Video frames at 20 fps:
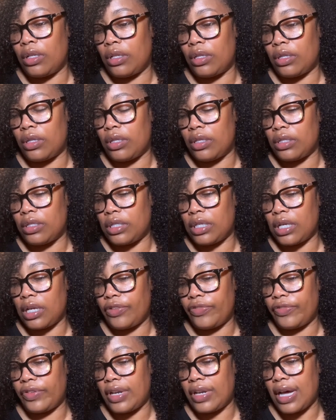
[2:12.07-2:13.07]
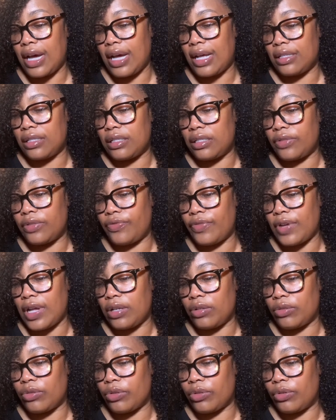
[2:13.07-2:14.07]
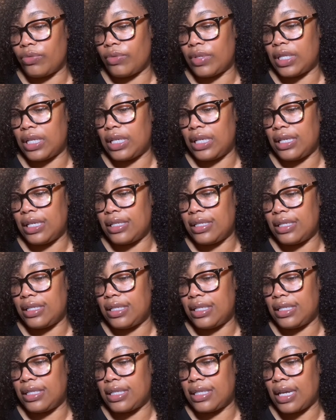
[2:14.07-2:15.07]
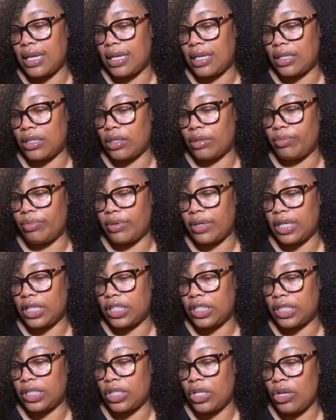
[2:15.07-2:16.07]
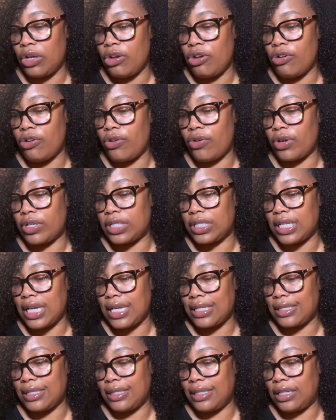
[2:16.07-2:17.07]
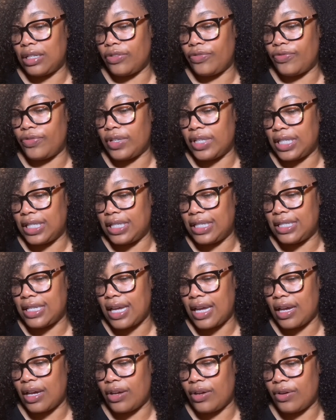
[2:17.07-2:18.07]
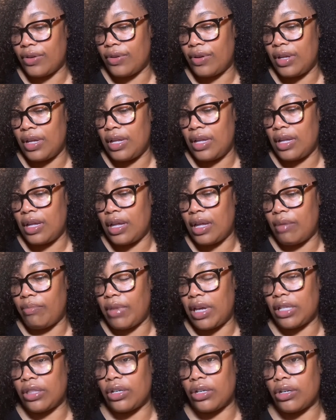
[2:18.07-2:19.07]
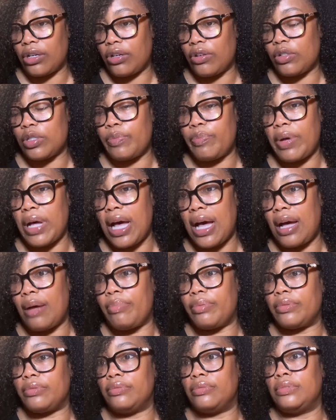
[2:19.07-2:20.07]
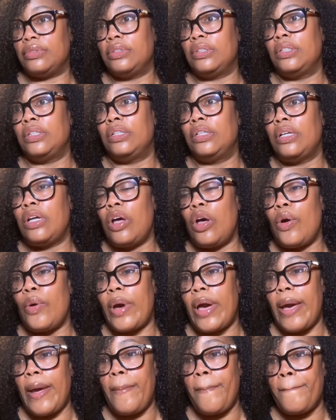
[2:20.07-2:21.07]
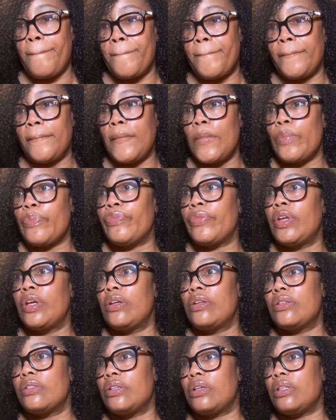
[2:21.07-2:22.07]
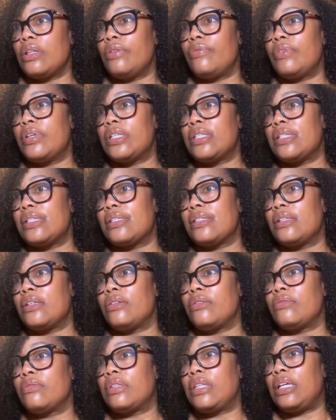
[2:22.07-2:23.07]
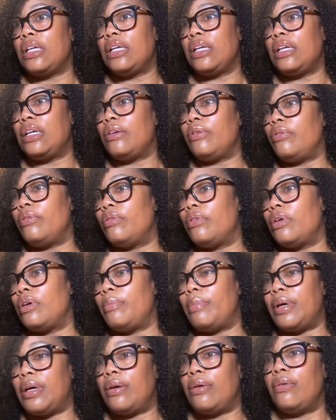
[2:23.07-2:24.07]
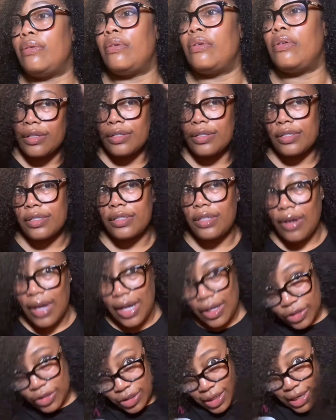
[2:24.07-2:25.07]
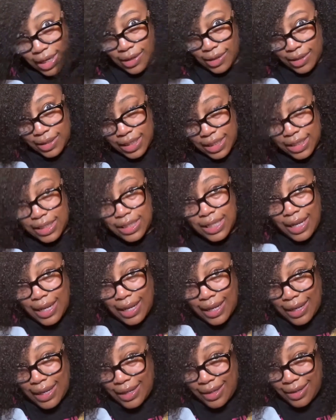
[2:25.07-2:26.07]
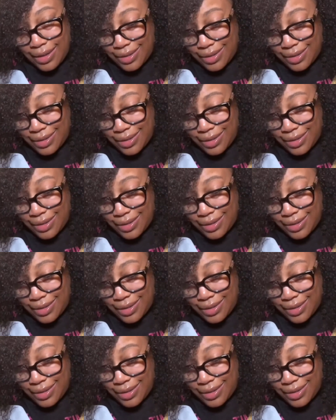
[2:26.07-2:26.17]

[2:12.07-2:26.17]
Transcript: the tough knots. Follow through with Easy Detangler brush horizontally to fully detangle and make the curls pop. Okay. So then what is this little thingy about? So I'll try it on this side.